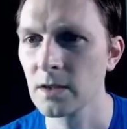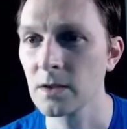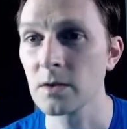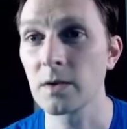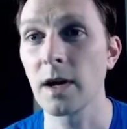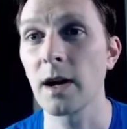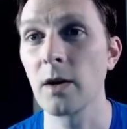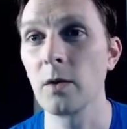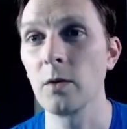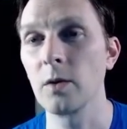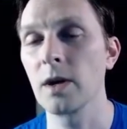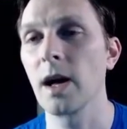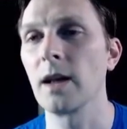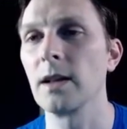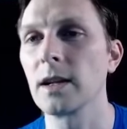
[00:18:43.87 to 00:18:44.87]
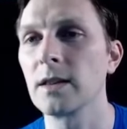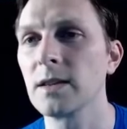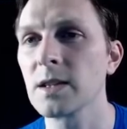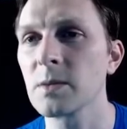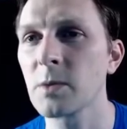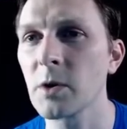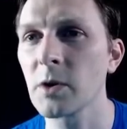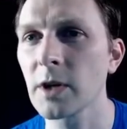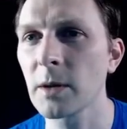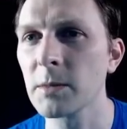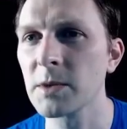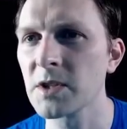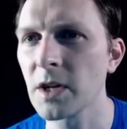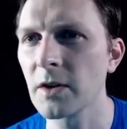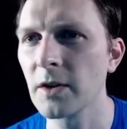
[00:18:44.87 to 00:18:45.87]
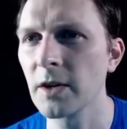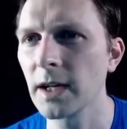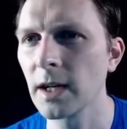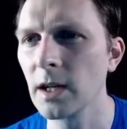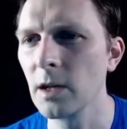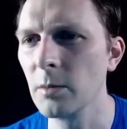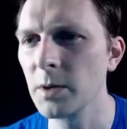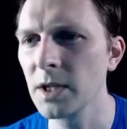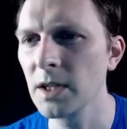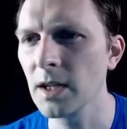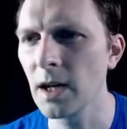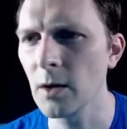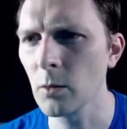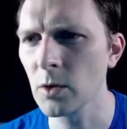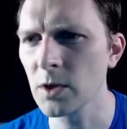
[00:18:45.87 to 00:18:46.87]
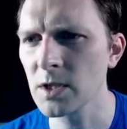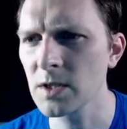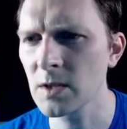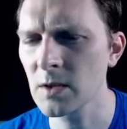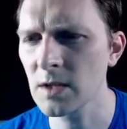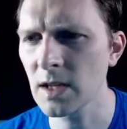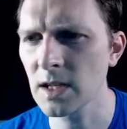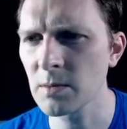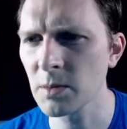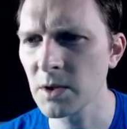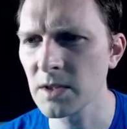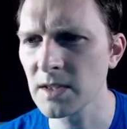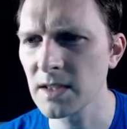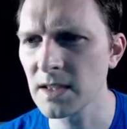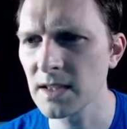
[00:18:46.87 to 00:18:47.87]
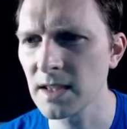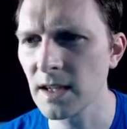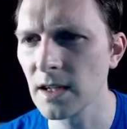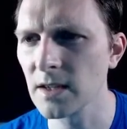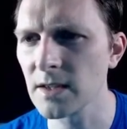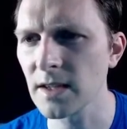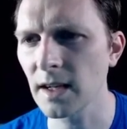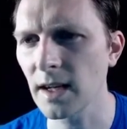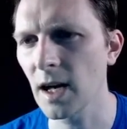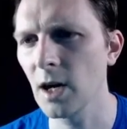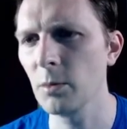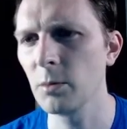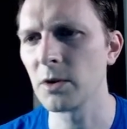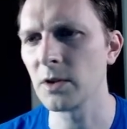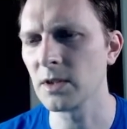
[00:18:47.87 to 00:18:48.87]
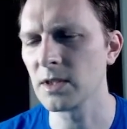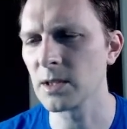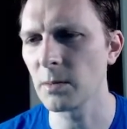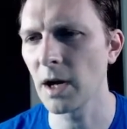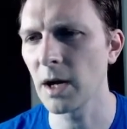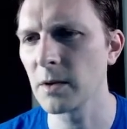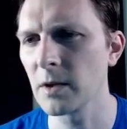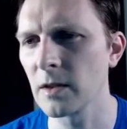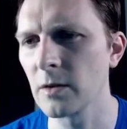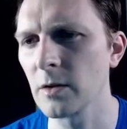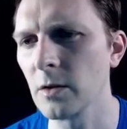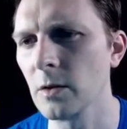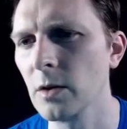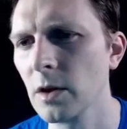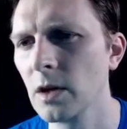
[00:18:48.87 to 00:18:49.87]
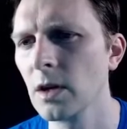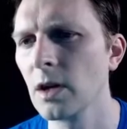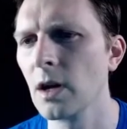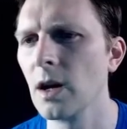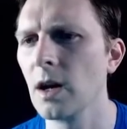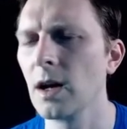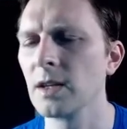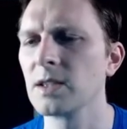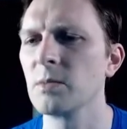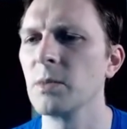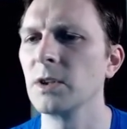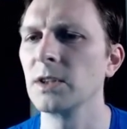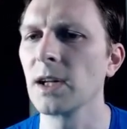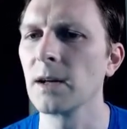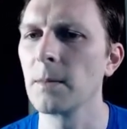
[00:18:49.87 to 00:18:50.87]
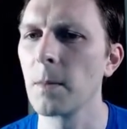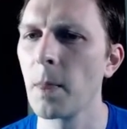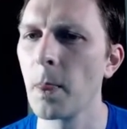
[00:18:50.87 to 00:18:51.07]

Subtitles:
So now, yeah, like this program is generating LLB, and we're just using this buildctl as like a helper to pipe it through to BuildKit.